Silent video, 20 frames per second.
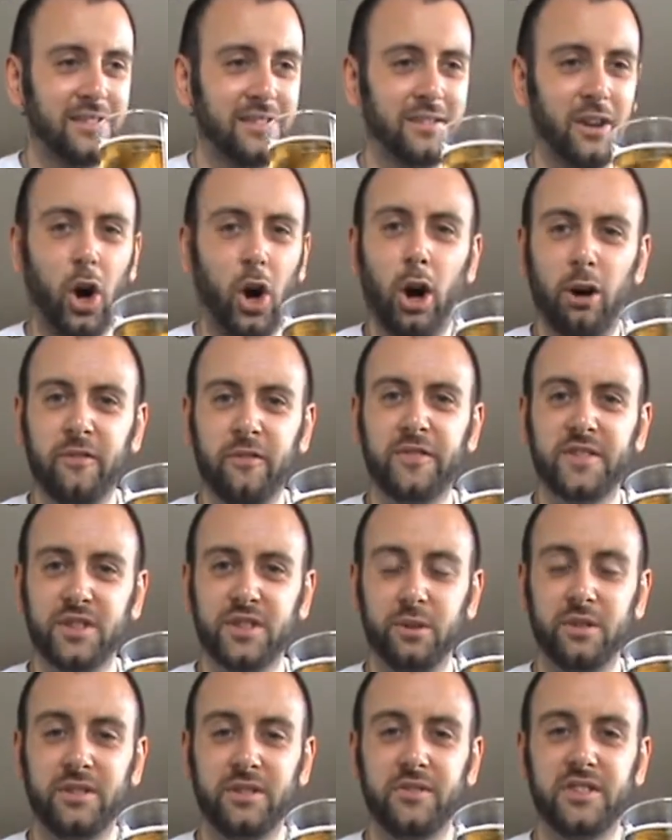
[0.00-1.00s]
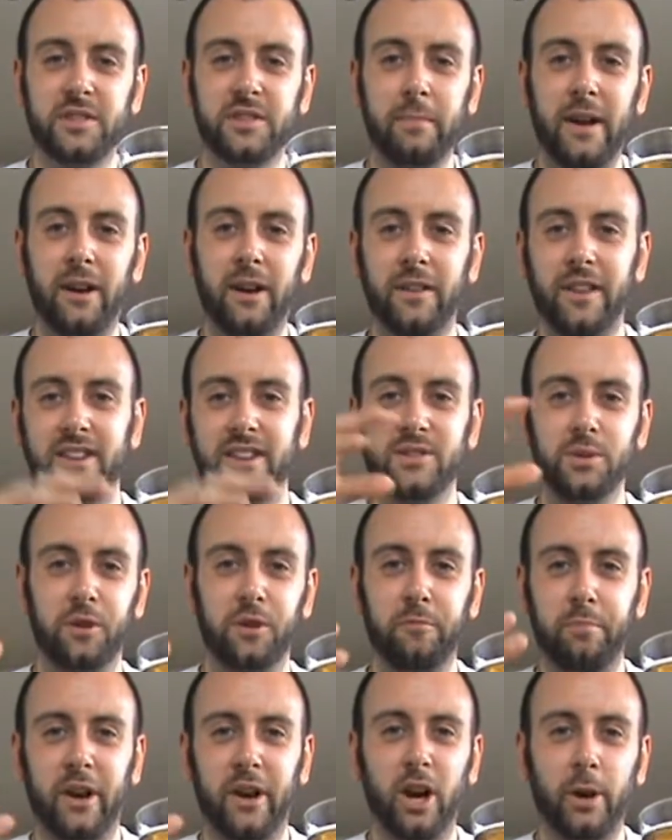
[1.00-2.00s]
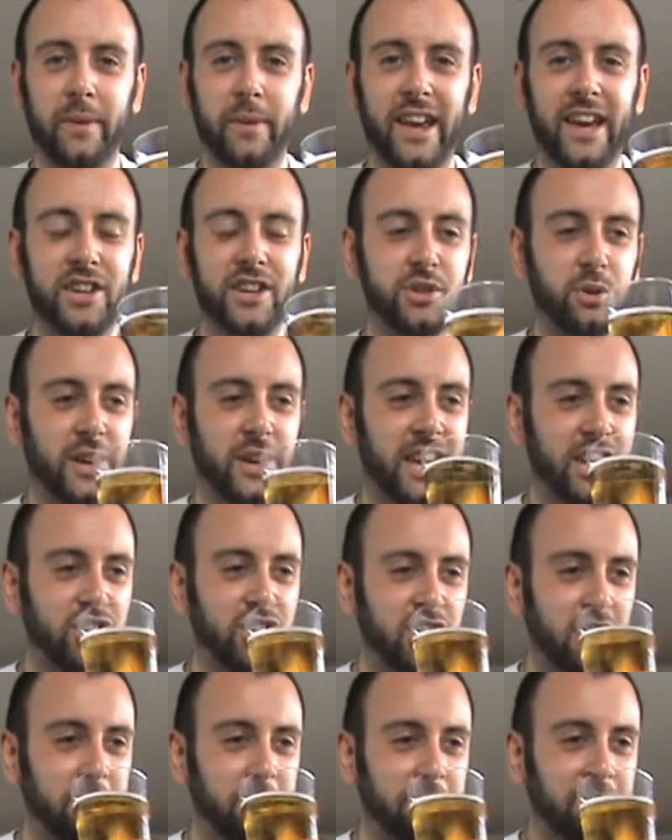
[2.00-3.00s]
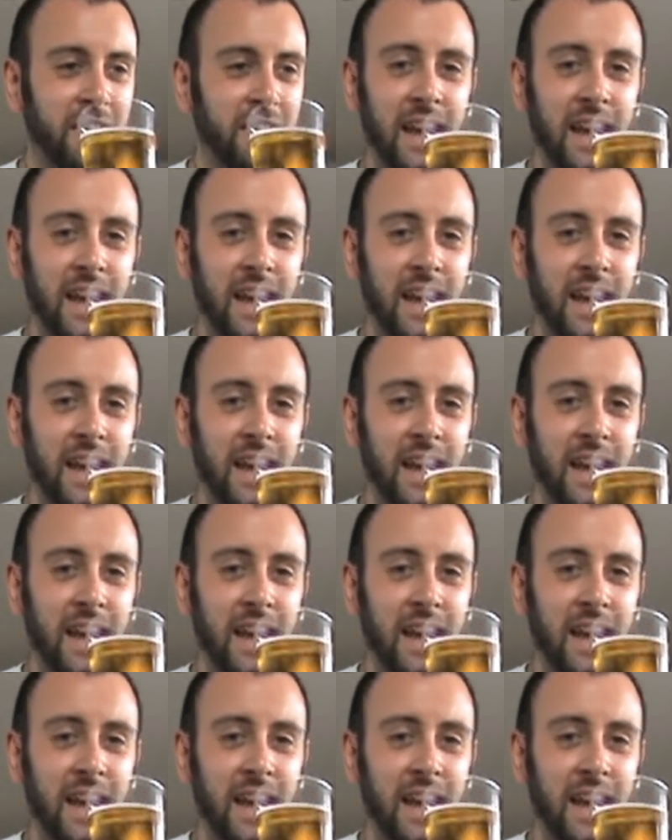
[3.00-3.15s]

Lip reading: off sort of smell that sort of permeates your kitchen.